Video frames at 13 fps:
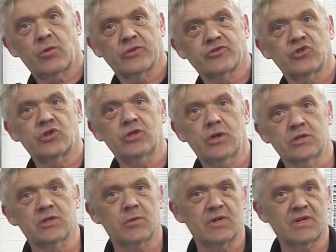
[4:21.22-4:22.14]
one
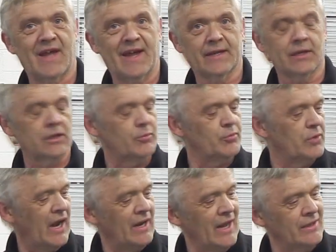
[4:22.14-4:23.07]
secured so we can handle it,
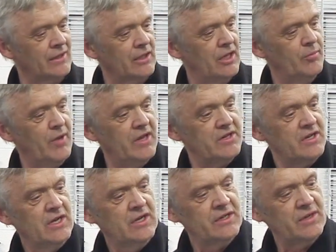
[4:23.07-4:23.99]
uh, handle it a bit.
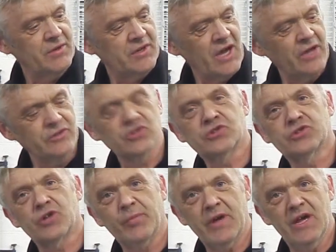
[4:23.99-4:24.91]
Now we can't just
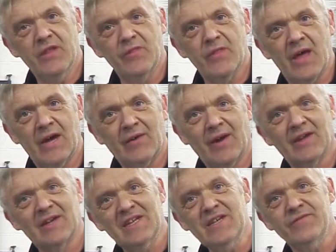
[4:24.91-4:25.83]
drop it in there
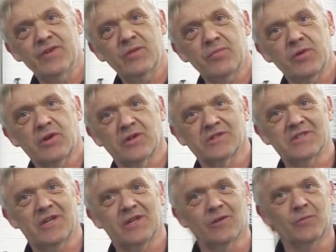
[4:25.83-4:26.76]
and leave it because
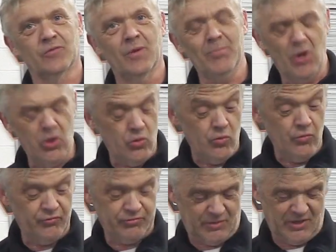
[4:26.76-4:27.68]
it'll
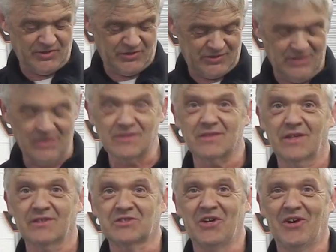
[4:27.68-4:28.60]
remove because these things